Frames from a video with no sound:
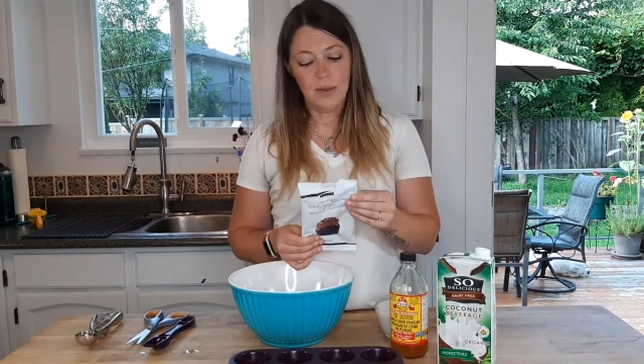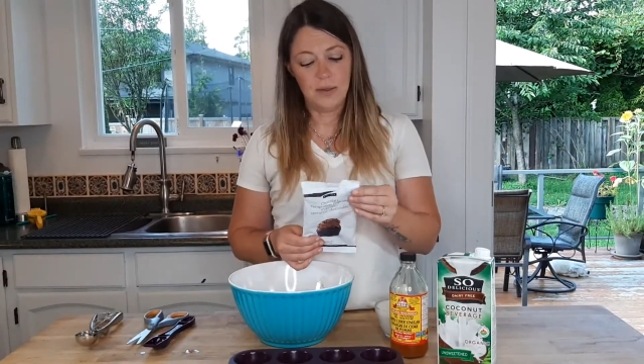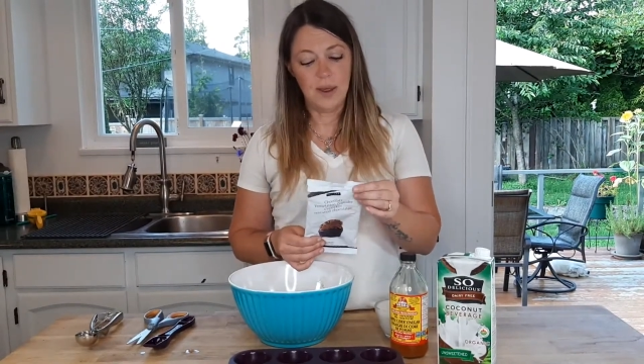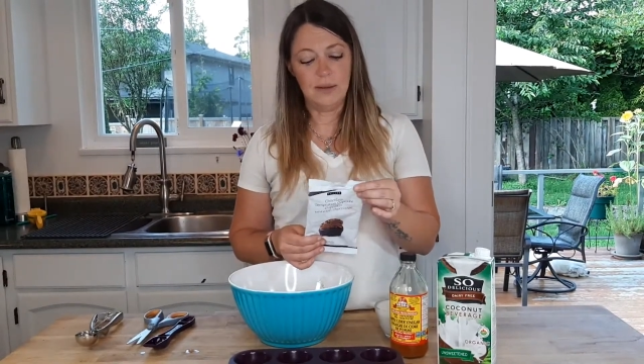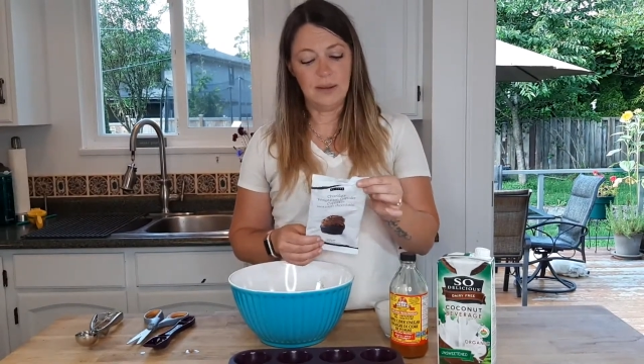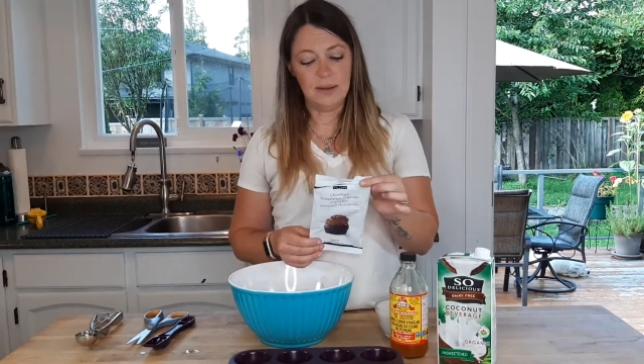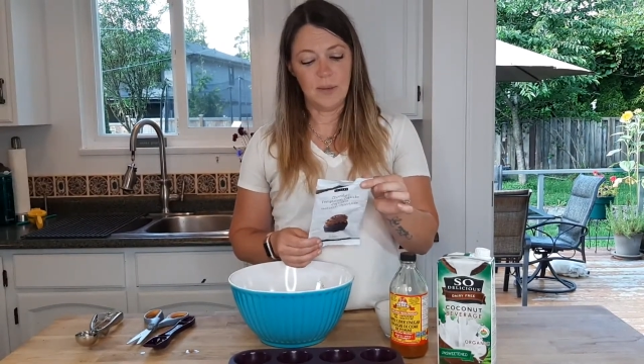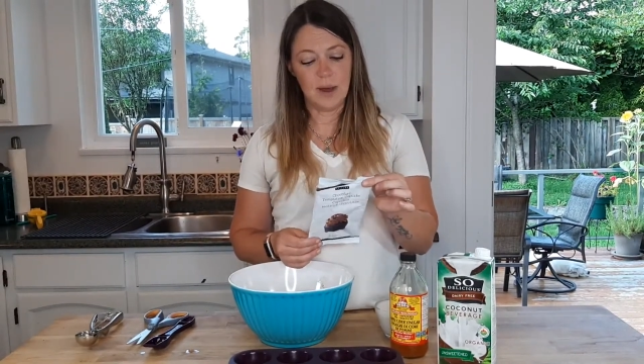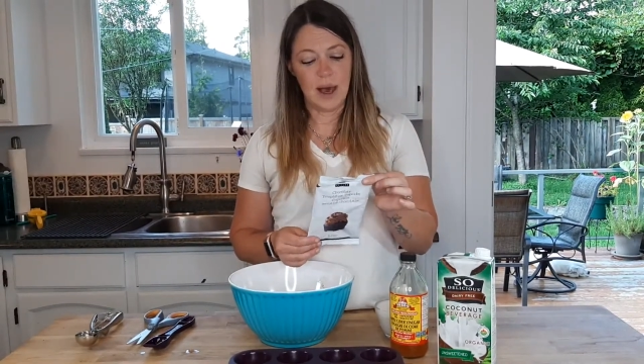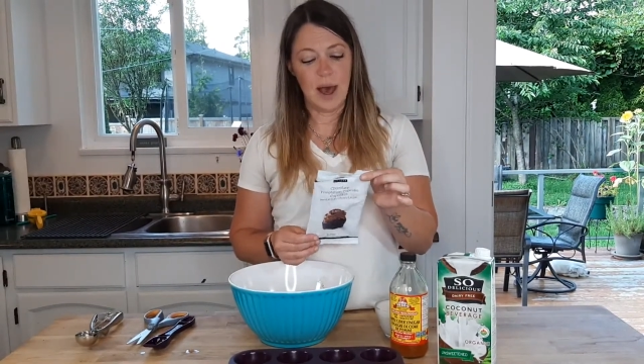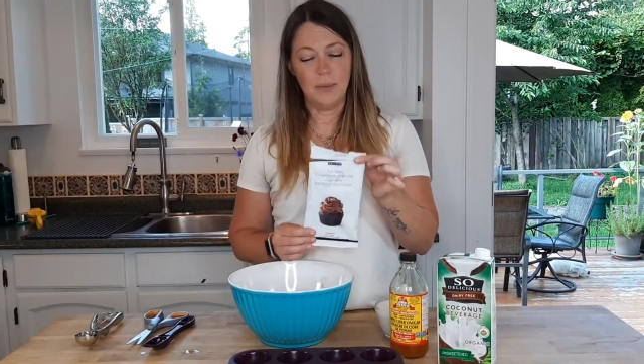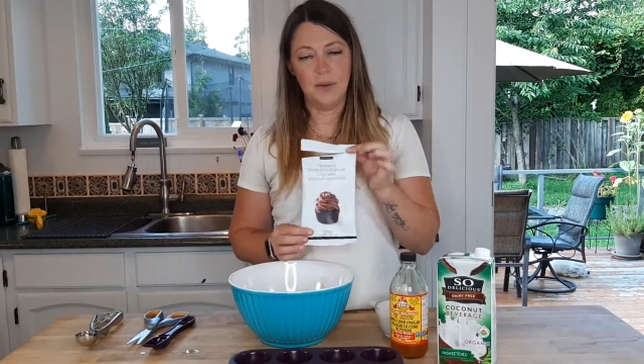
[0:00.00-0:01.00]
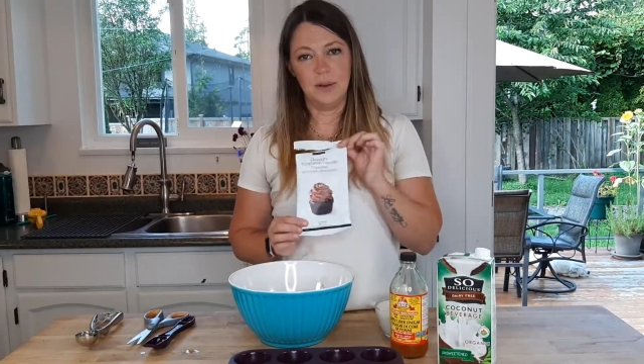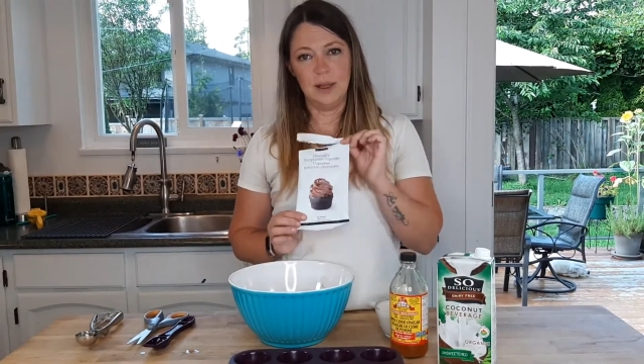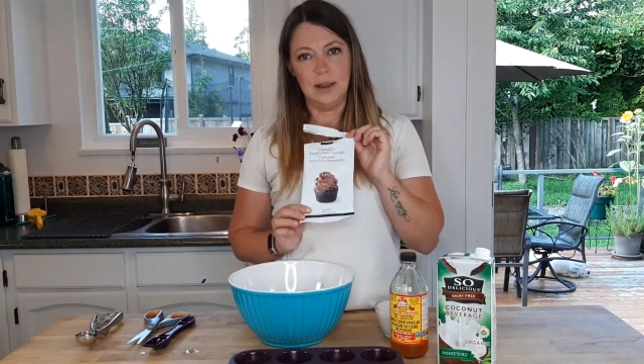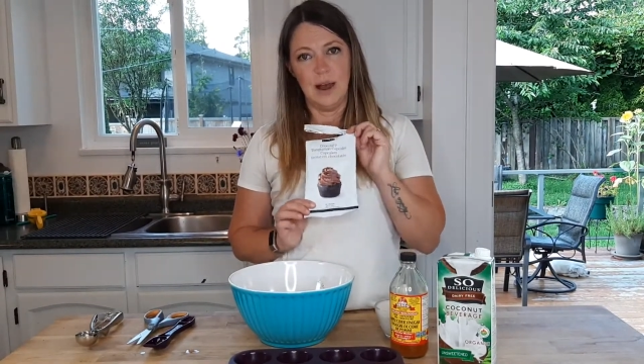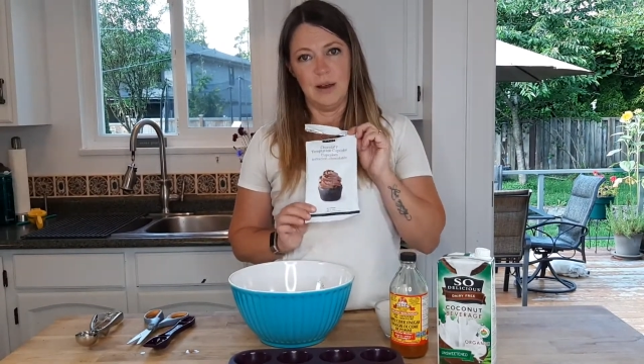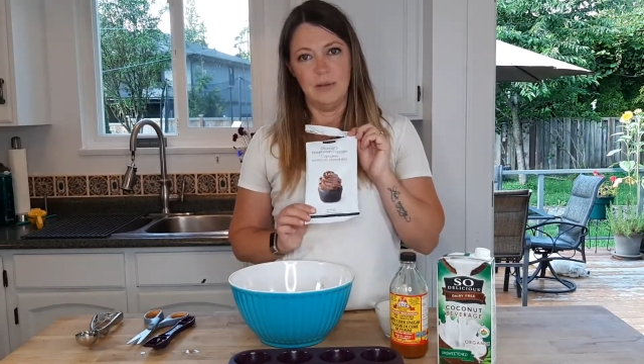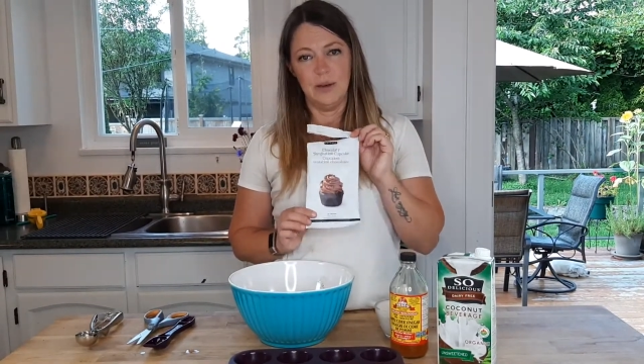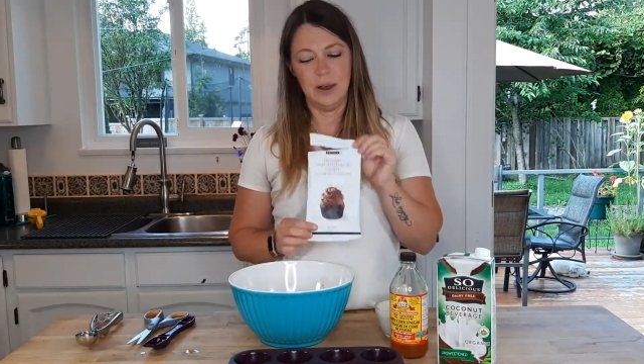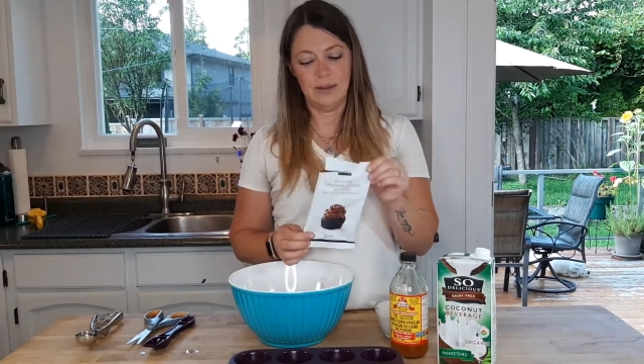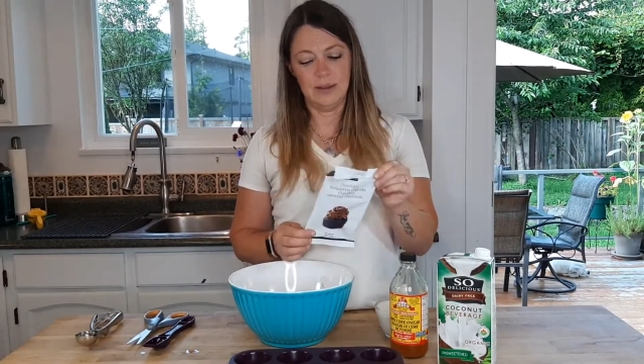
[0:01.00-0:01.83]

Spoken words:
This is something I absolutely love, is